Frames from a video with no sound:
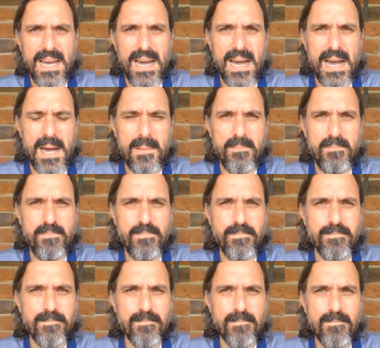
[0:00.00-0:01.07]
Um,
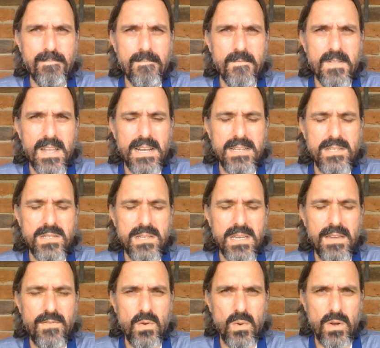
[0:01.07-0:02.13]
just to
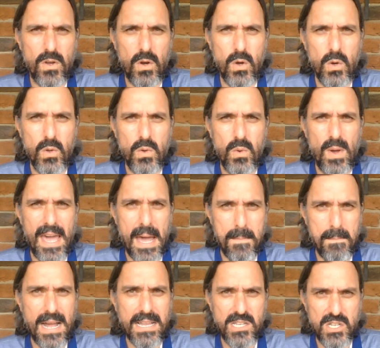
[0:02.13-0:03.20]
give you a clue how
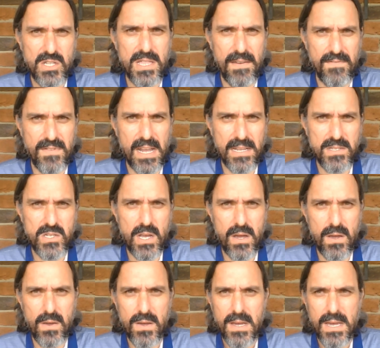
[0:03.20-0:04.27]
much they've done
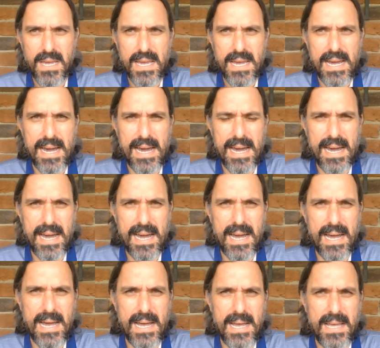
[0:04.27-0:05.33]
so,
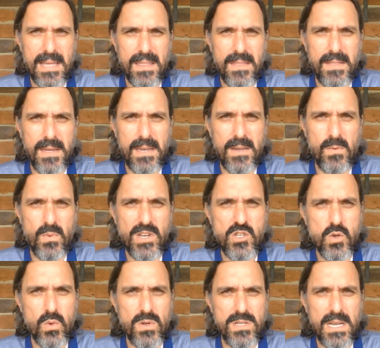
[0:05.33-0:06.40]
the
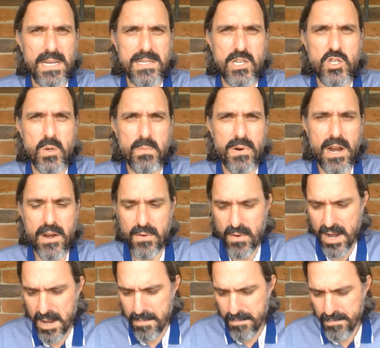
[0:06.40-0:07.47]
original edition
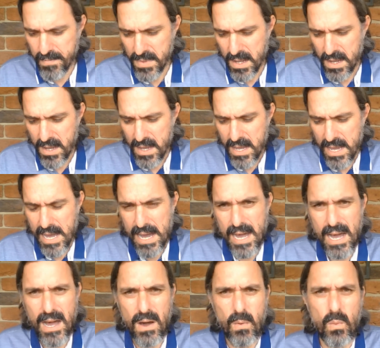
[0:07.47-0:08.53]
program
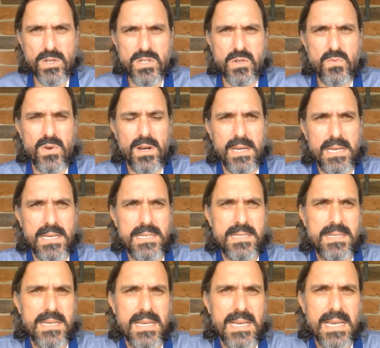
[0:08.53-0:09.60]
wasn't released